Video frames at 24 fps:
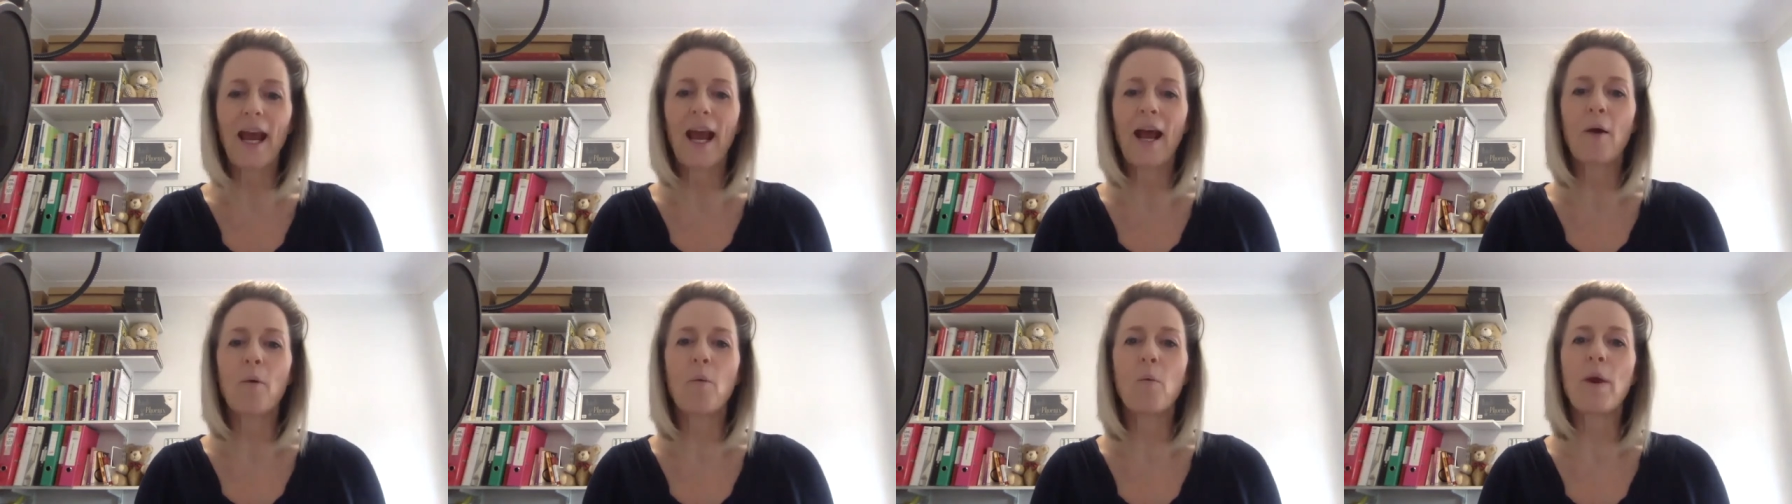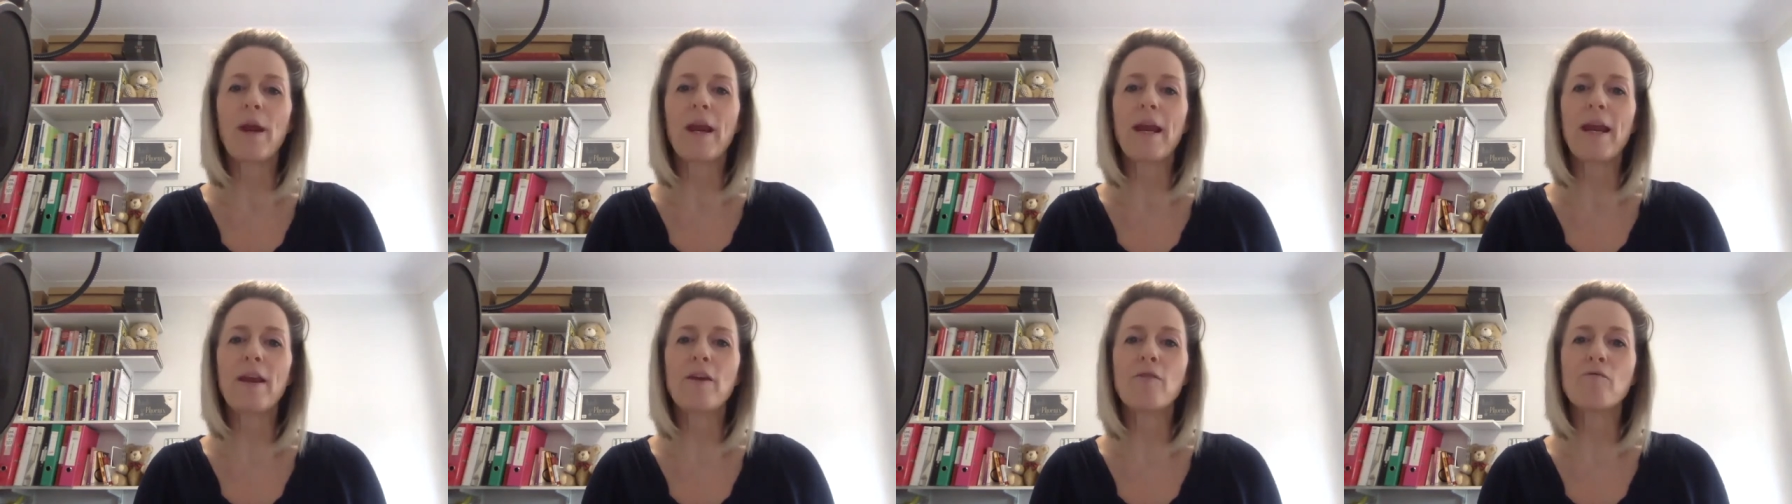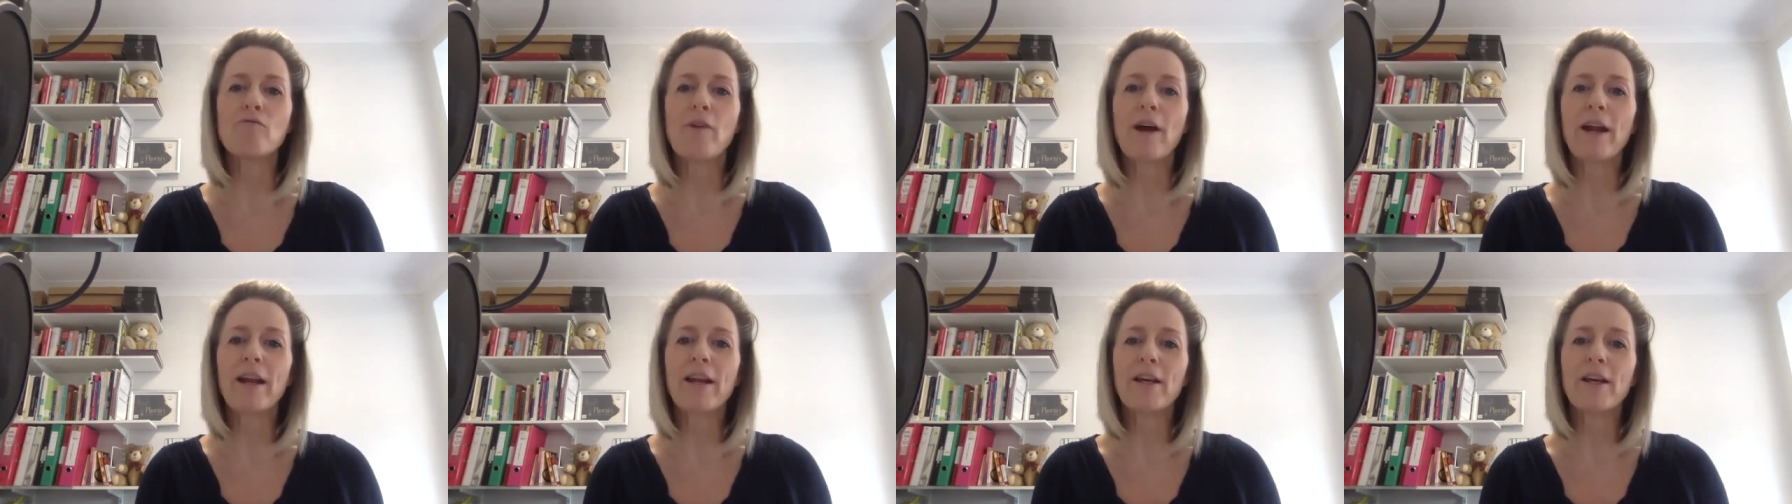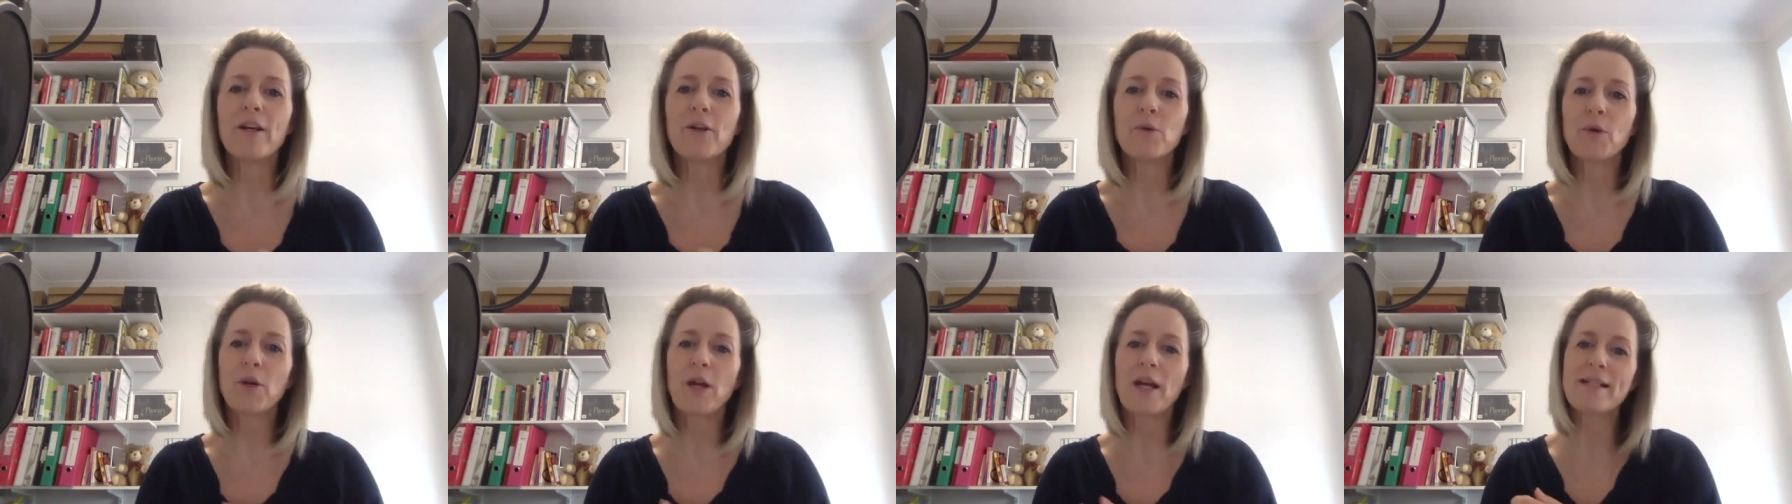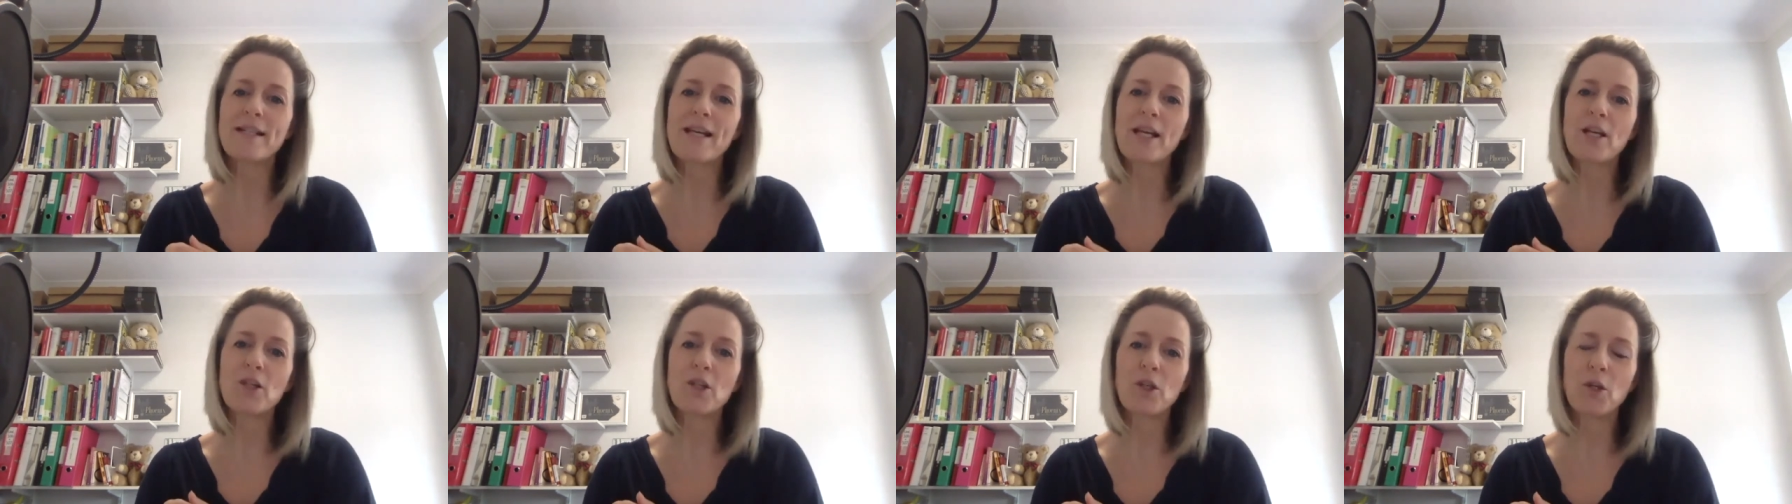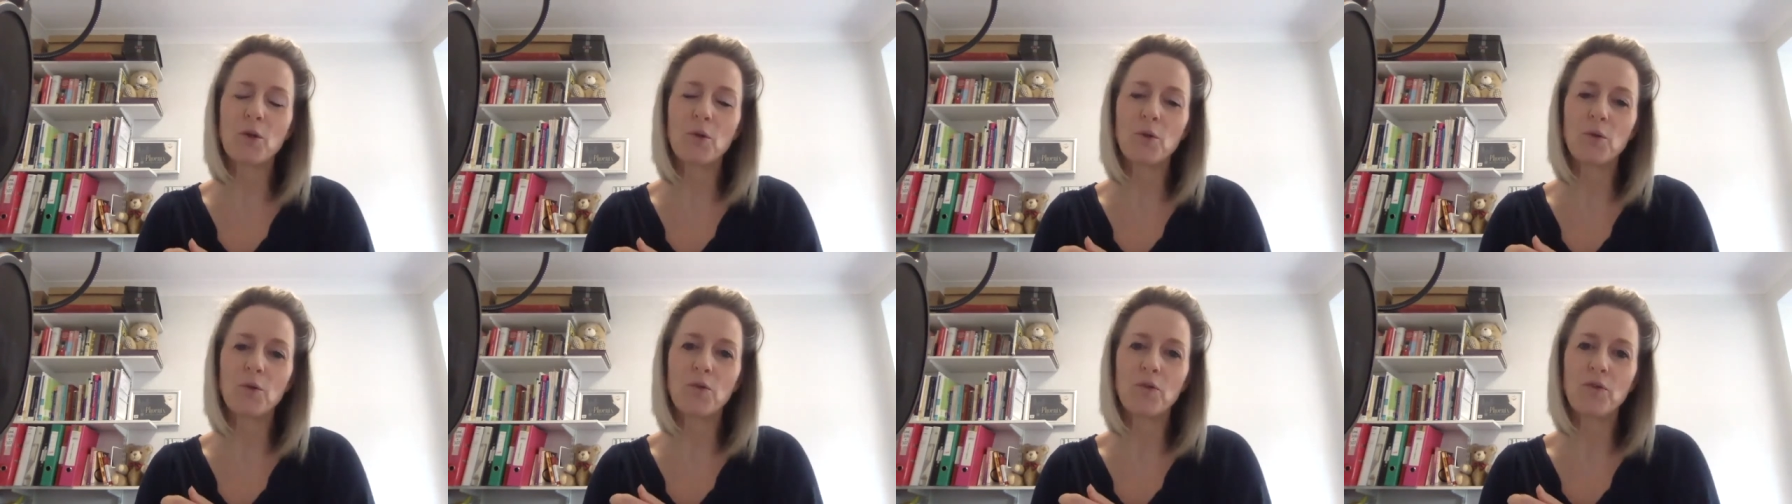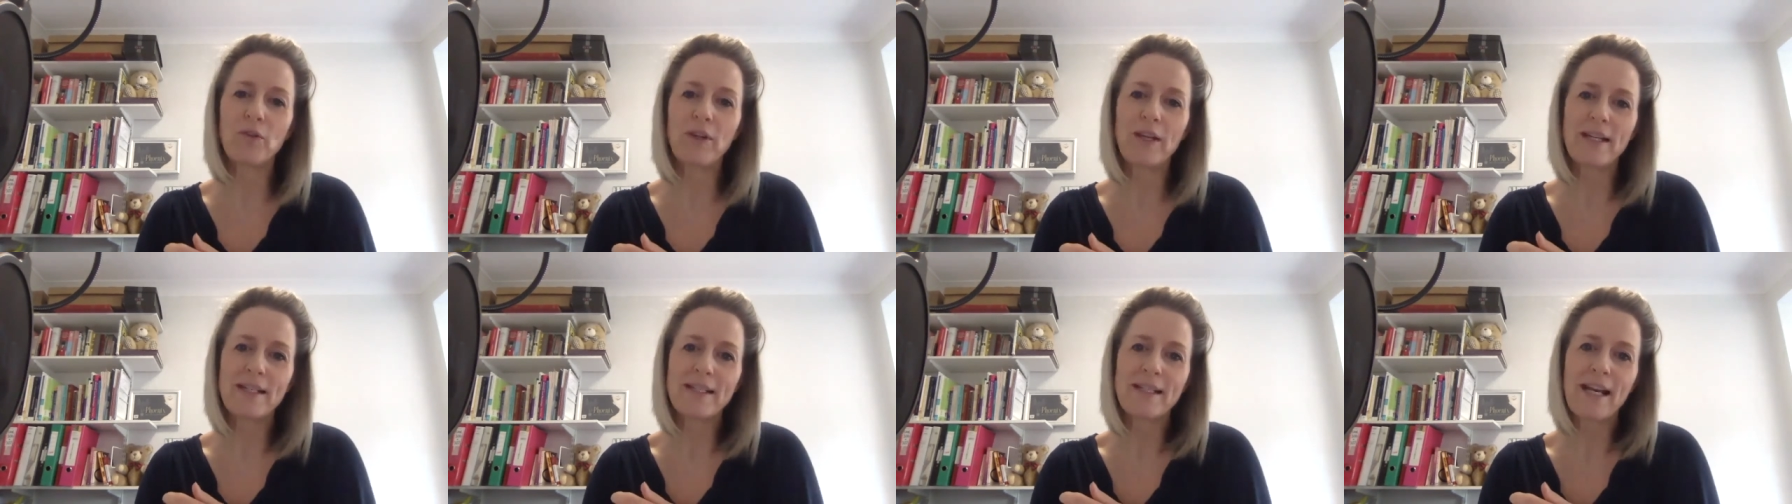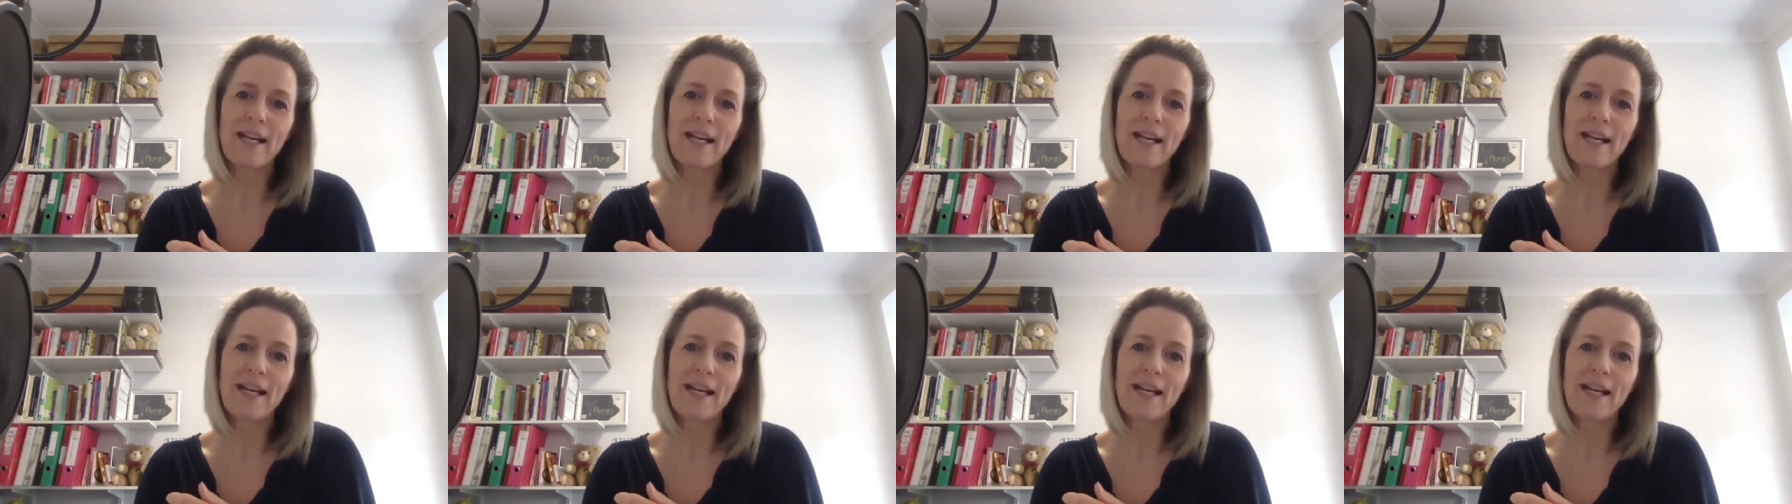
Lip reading: We run an organisation called Phoenix